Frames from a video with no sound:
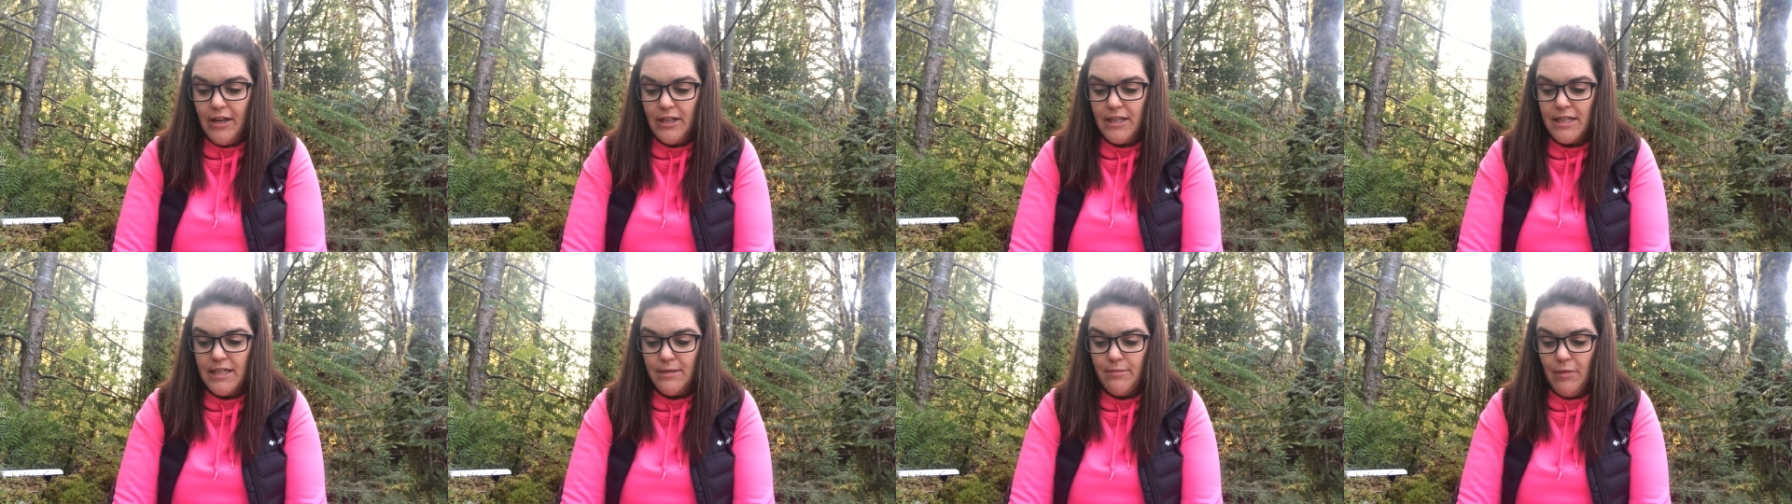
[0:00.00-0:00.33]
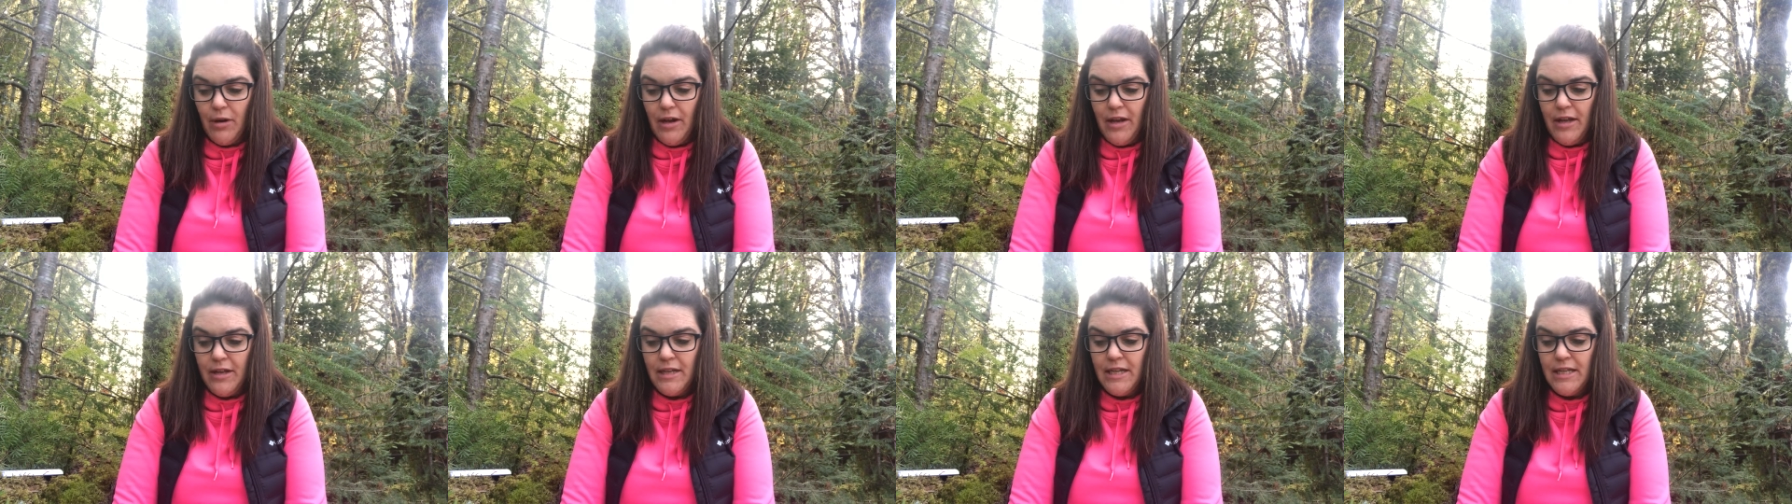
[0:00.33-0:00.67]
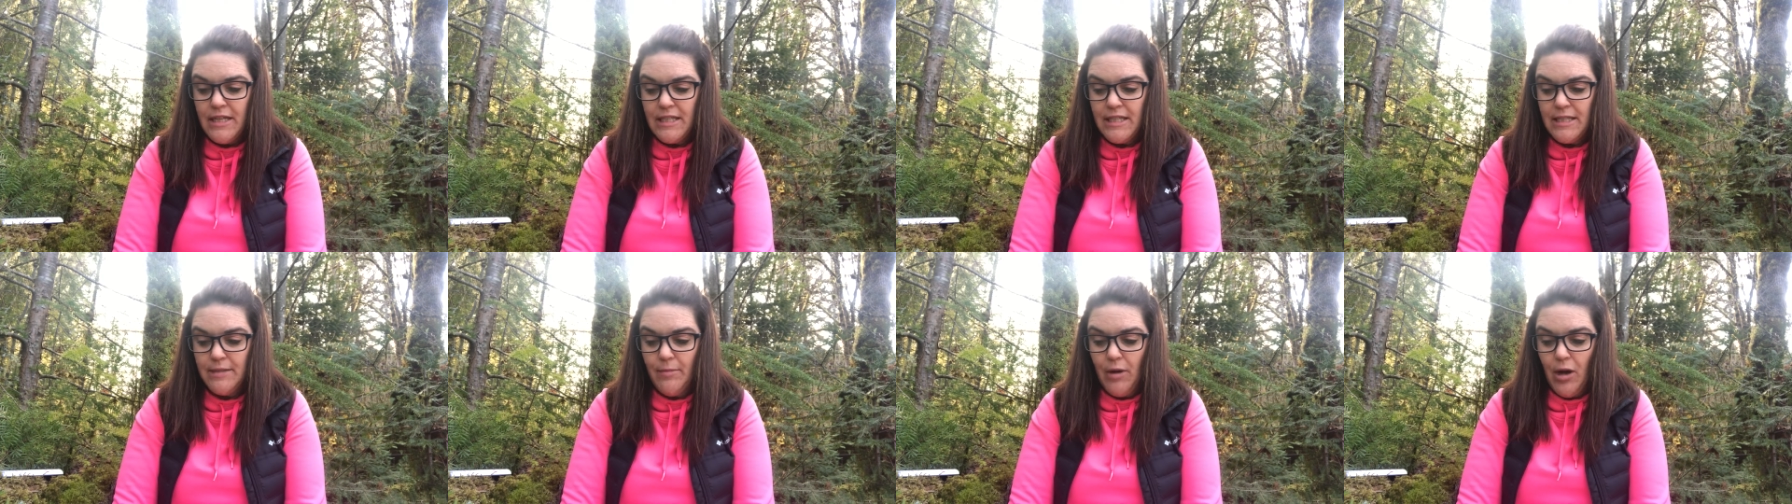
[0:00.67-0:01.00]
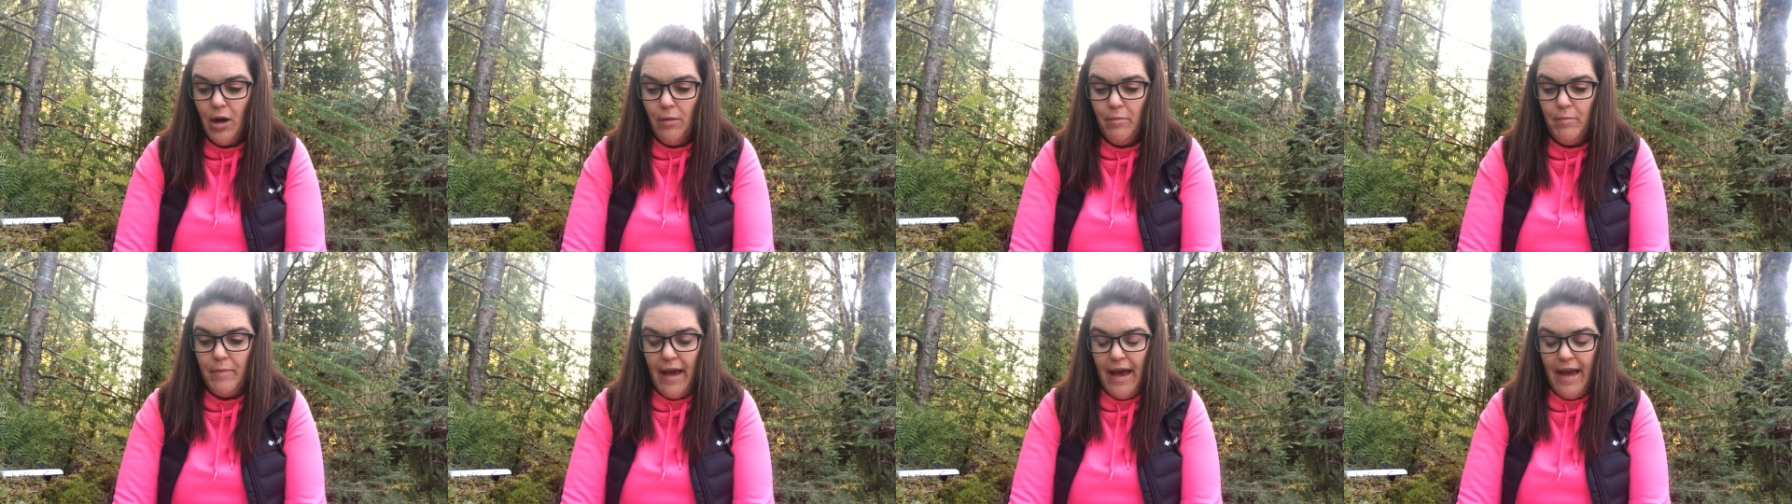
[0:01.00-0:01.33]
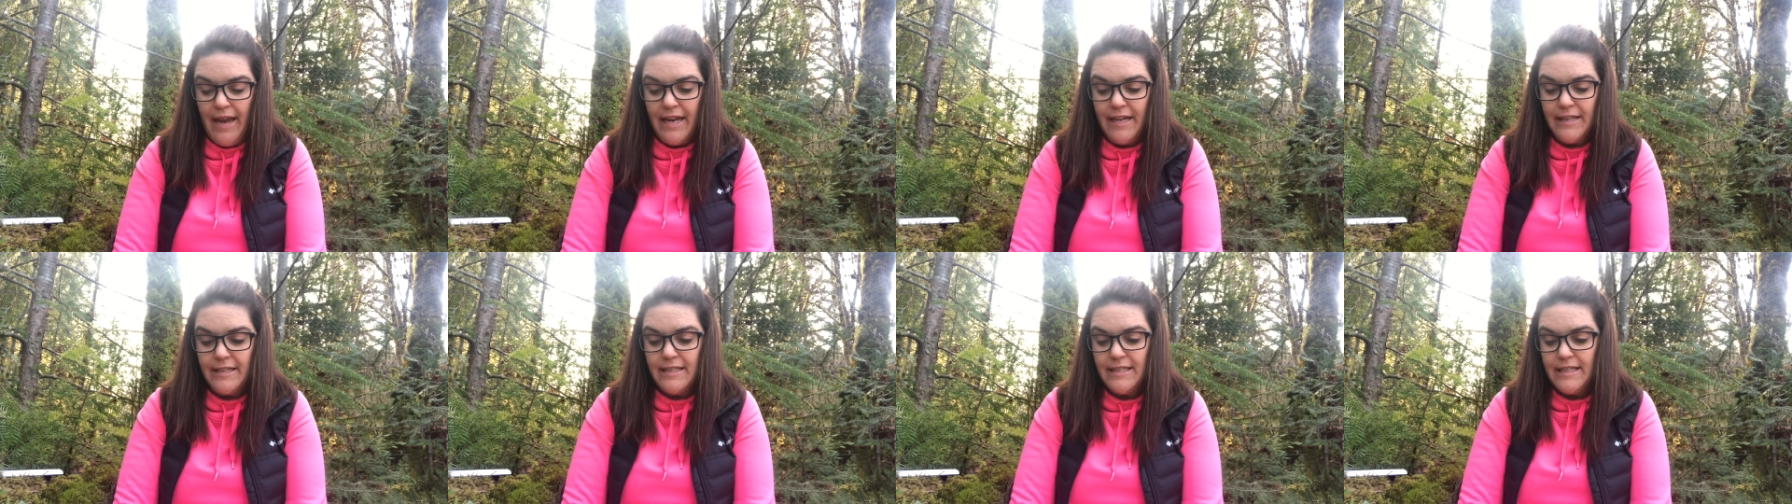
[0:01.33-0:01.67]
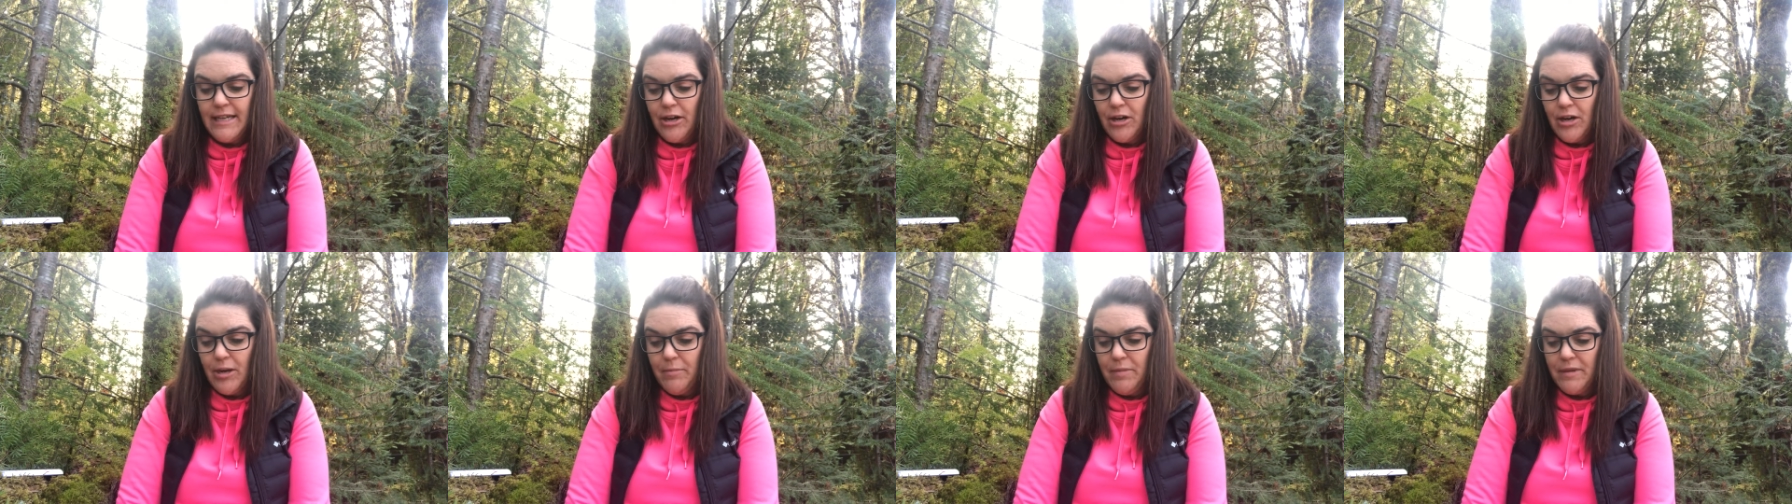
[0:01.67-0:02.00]
a sm in his small bed and
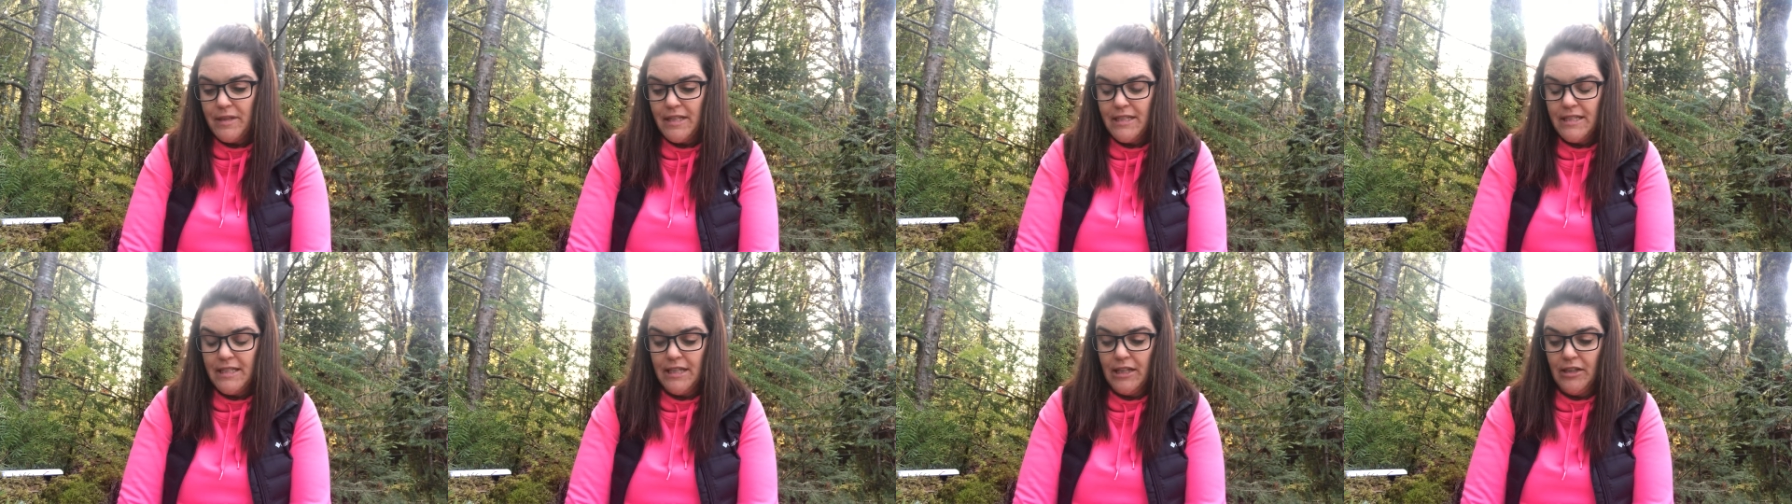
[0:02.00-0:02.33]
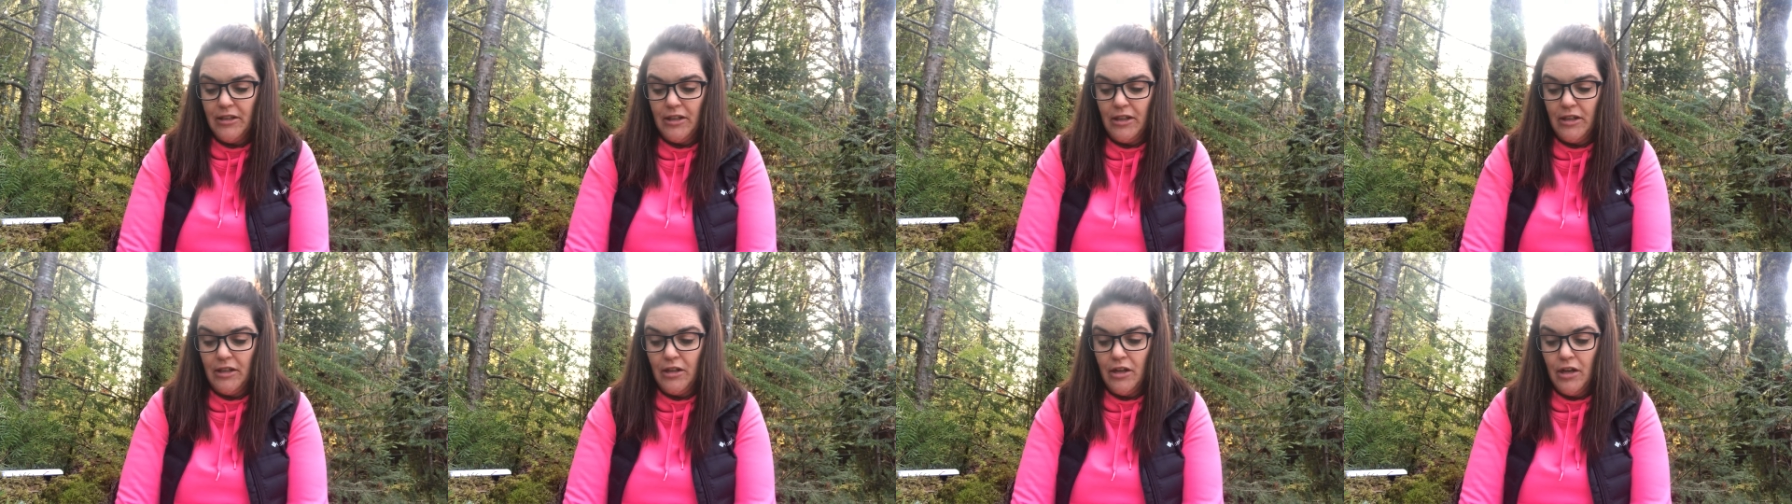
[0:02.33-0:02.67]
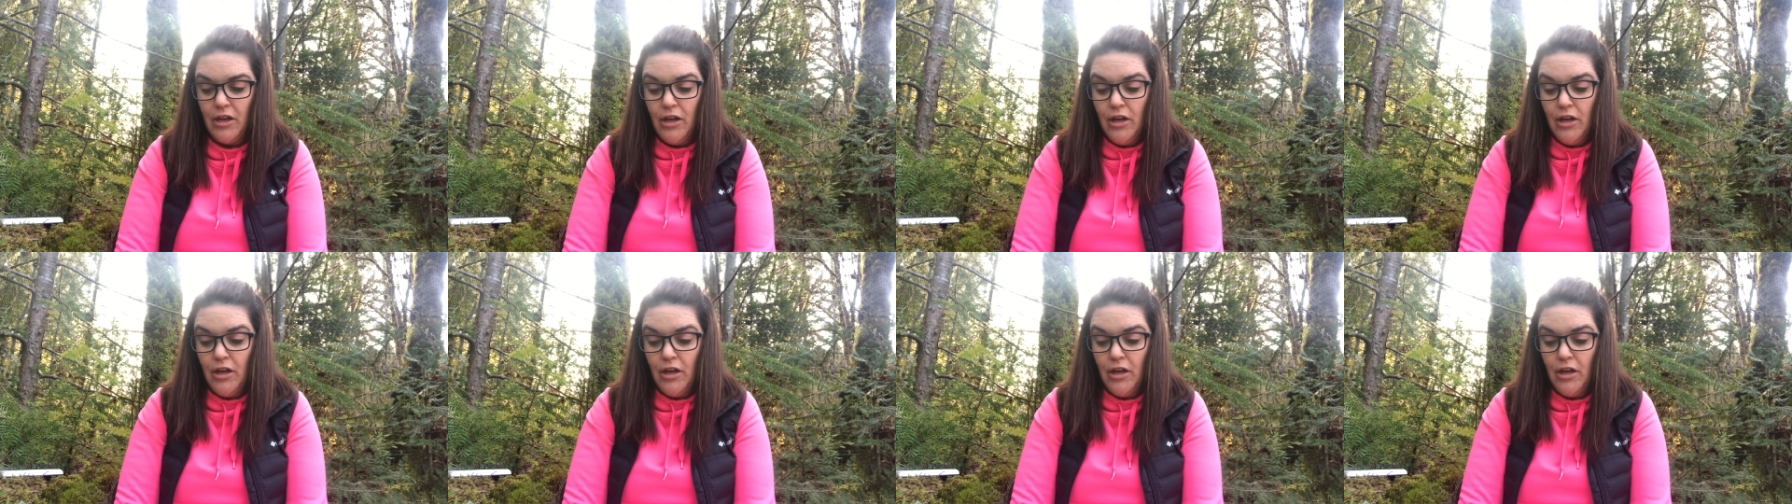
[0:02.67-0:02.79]
stared up at the ceiling.